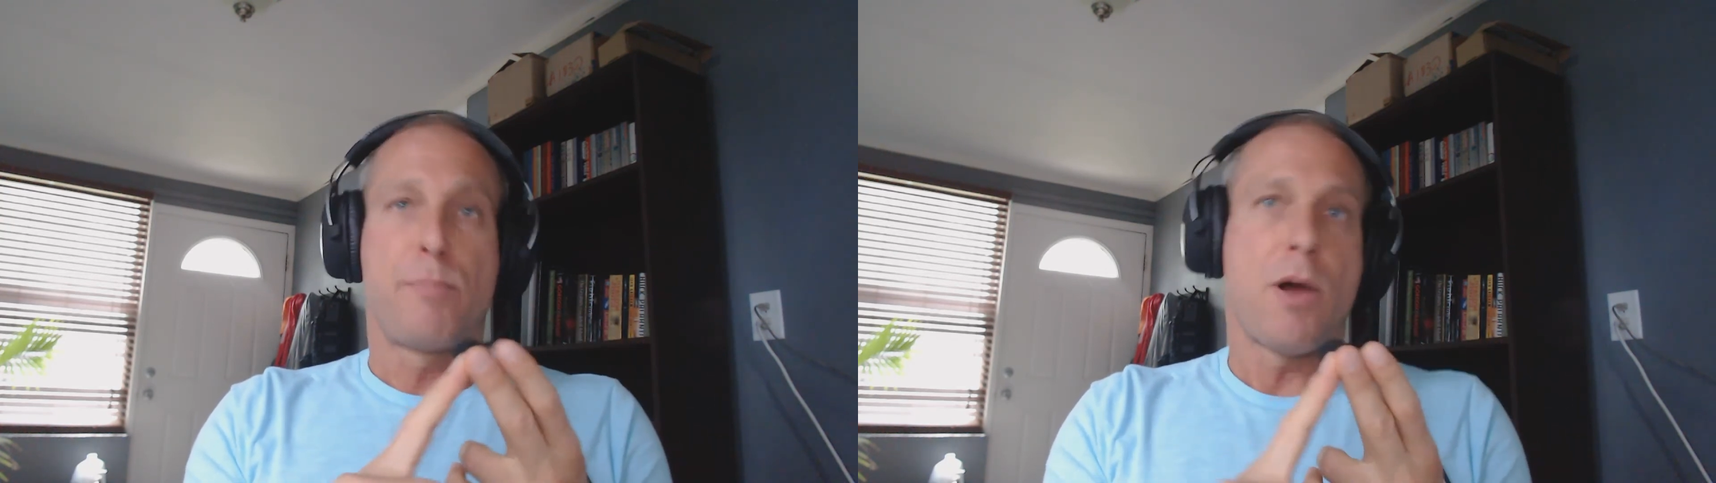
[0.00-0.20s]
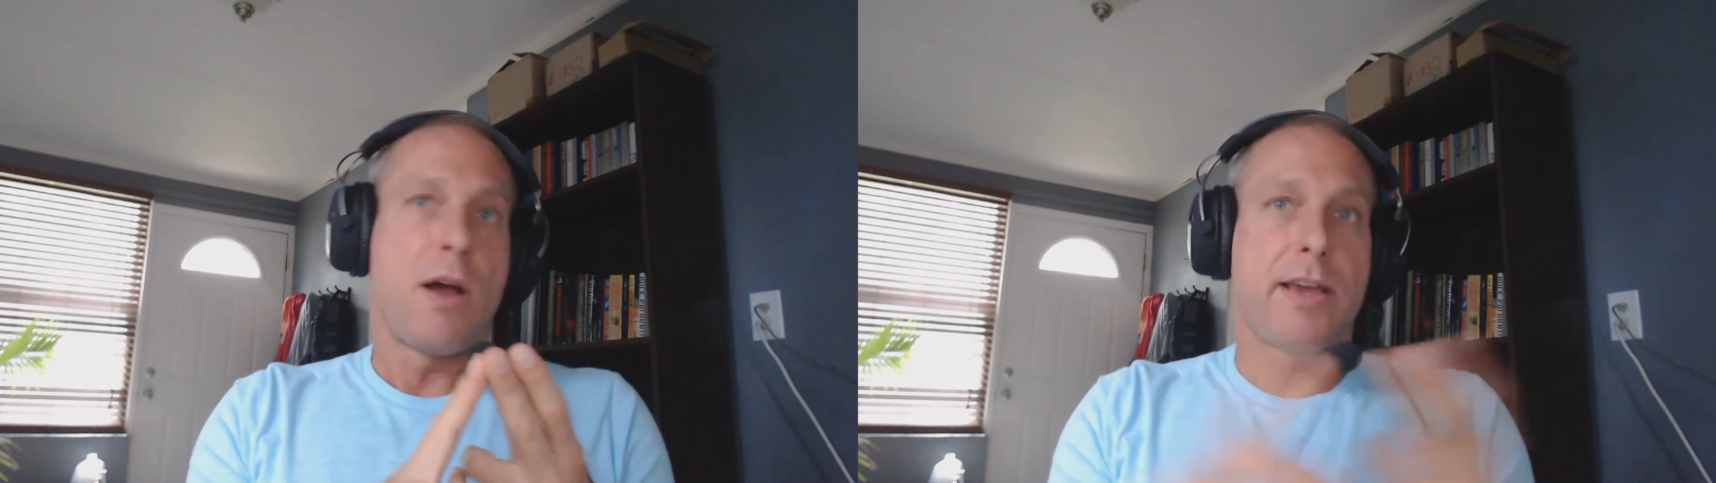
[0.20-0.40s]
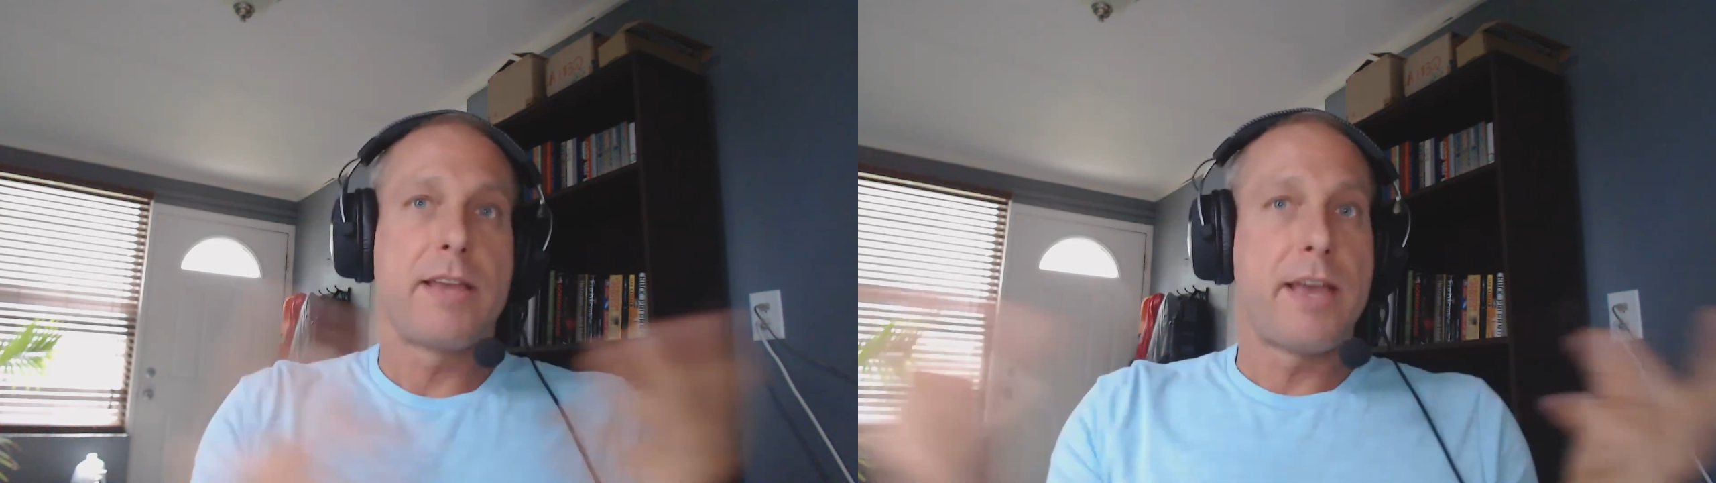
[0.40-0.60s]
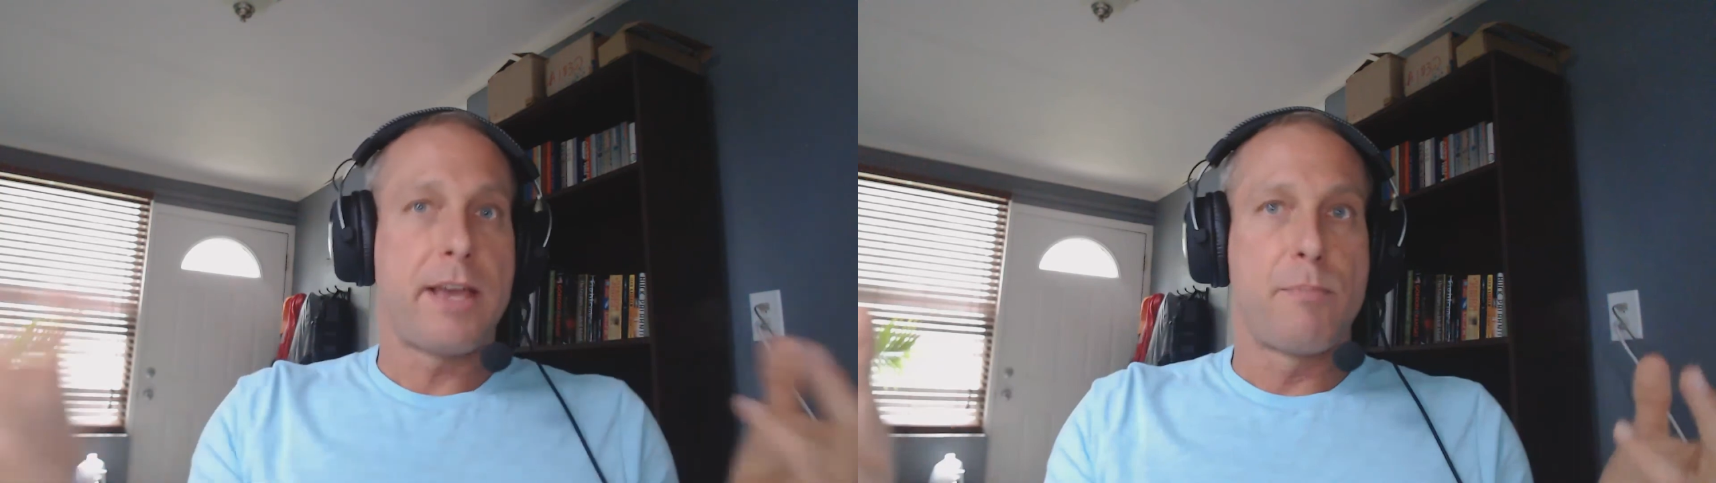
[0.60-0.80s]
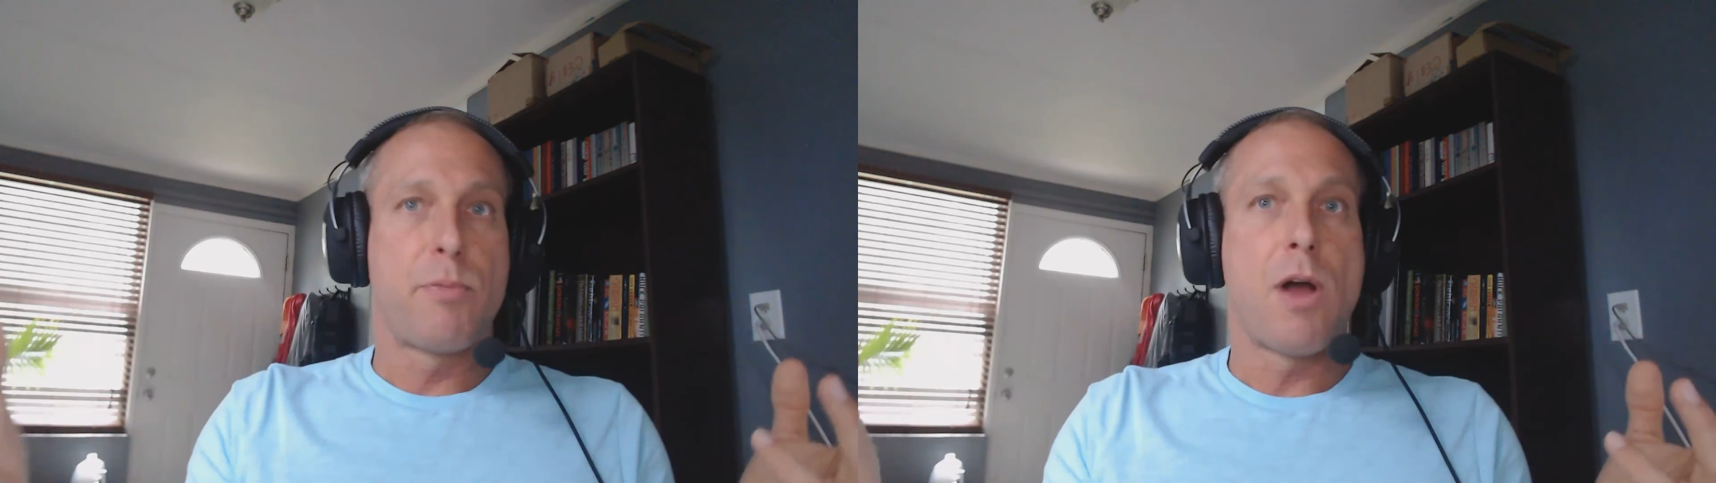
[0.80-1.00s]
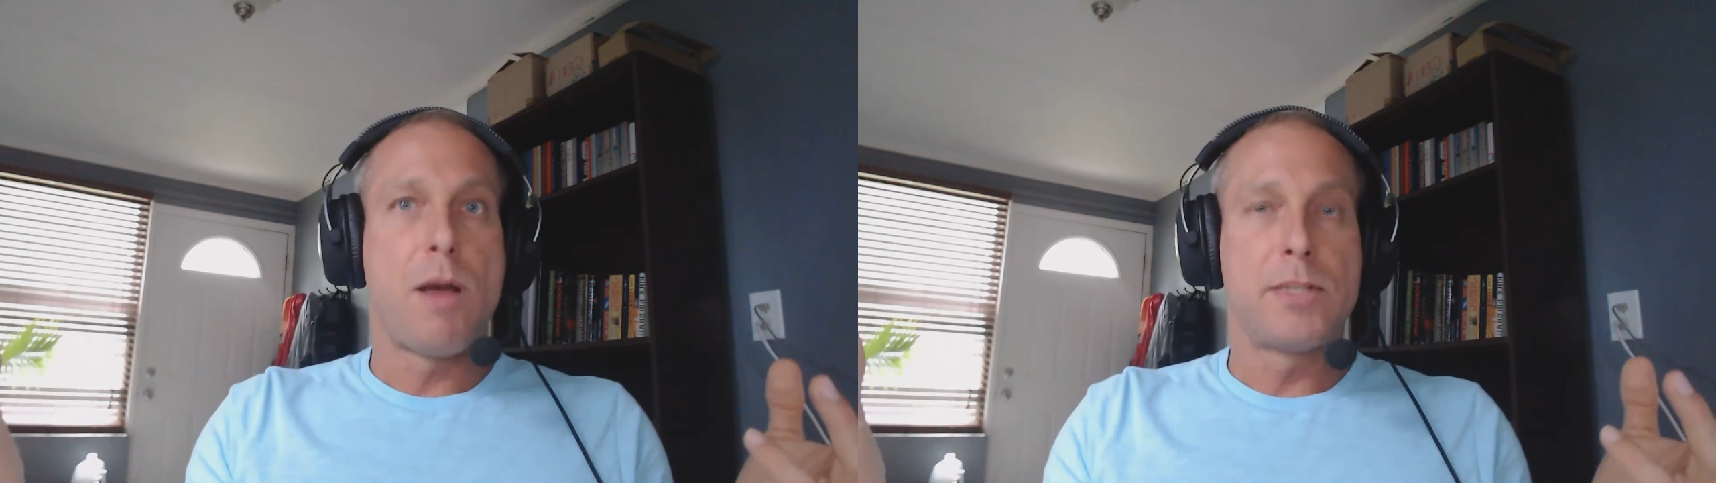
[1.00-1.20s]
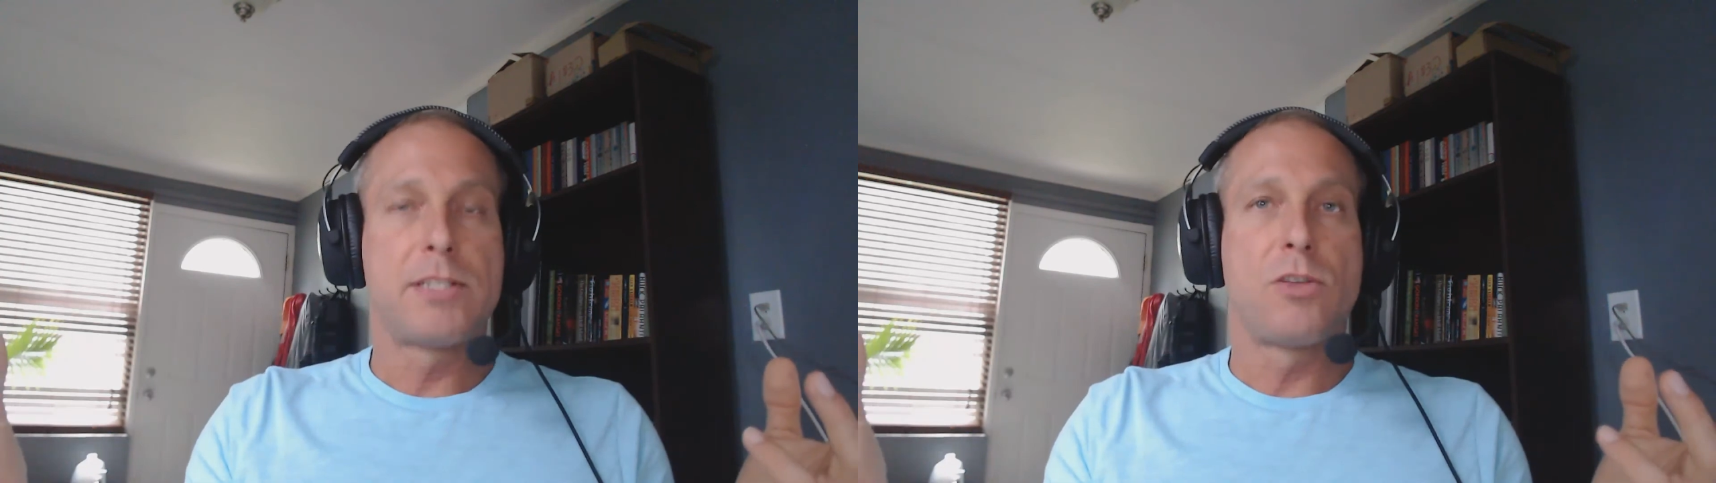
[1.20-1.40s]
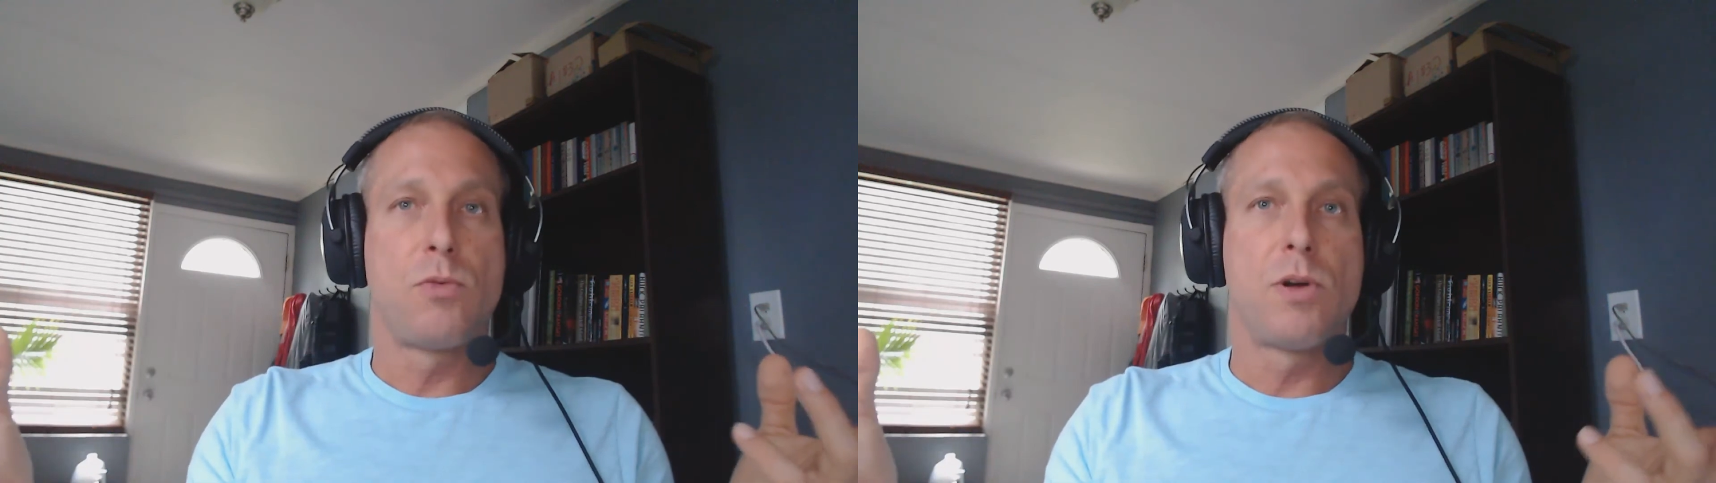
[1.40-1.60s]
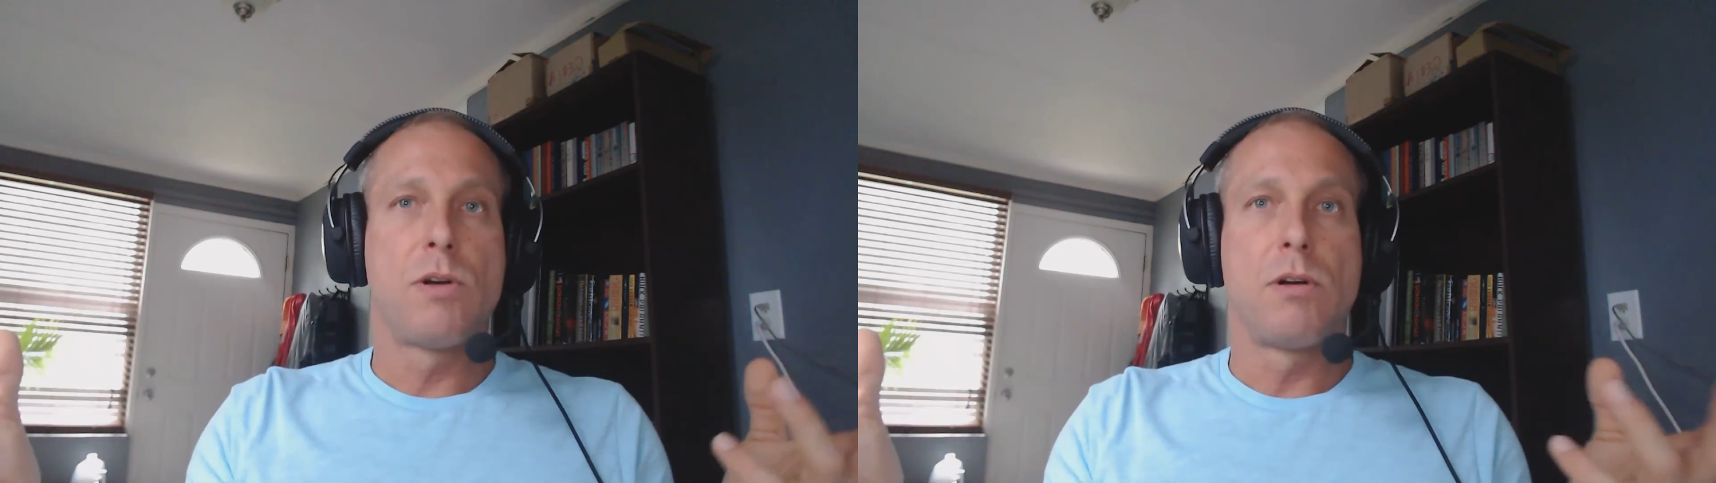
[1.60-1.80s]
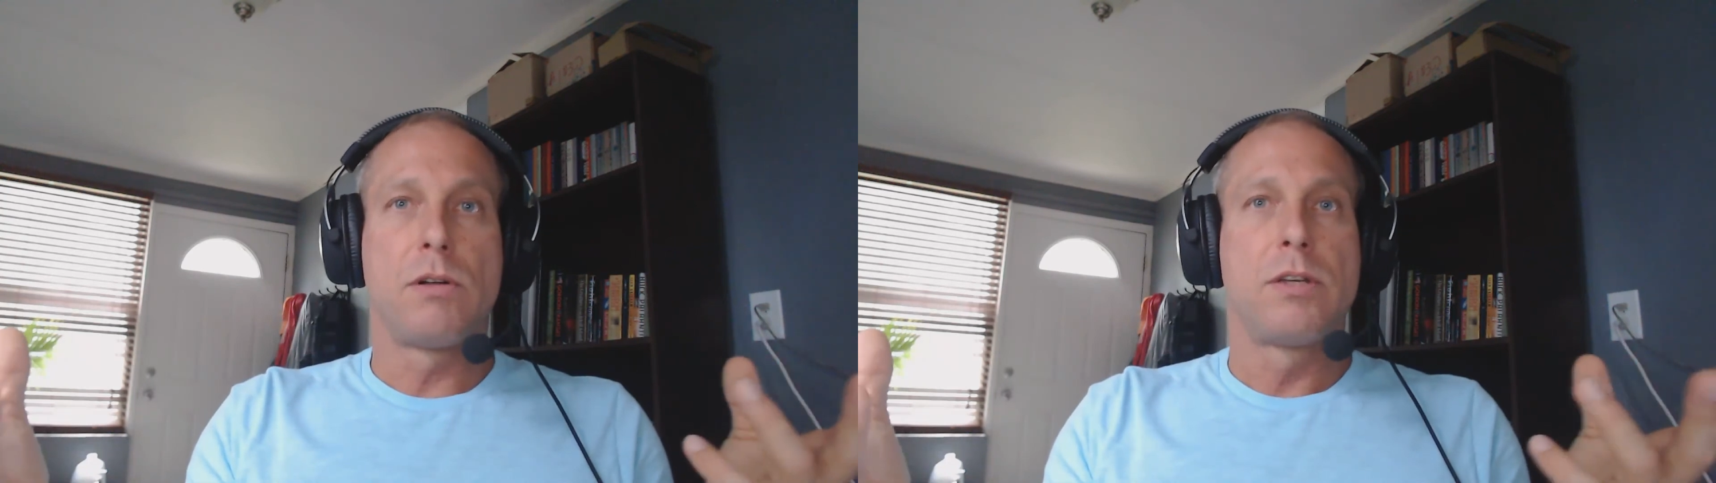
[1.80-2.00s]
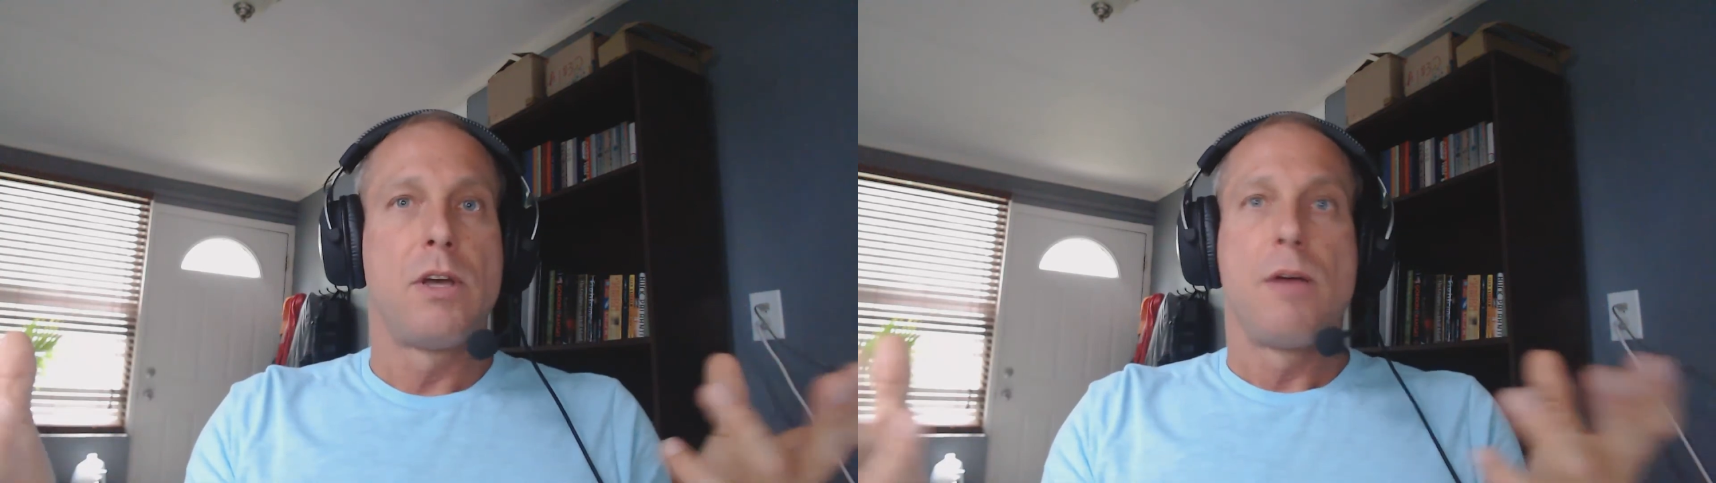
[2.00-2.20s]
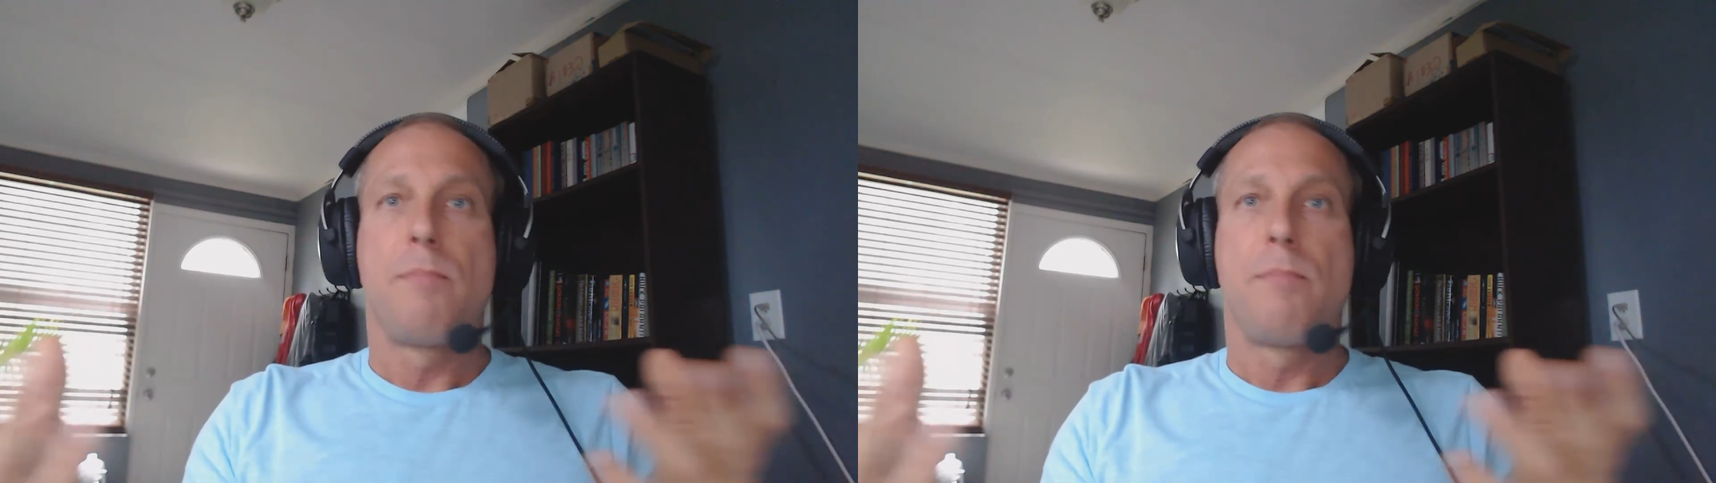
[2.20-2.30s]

they can promise the world,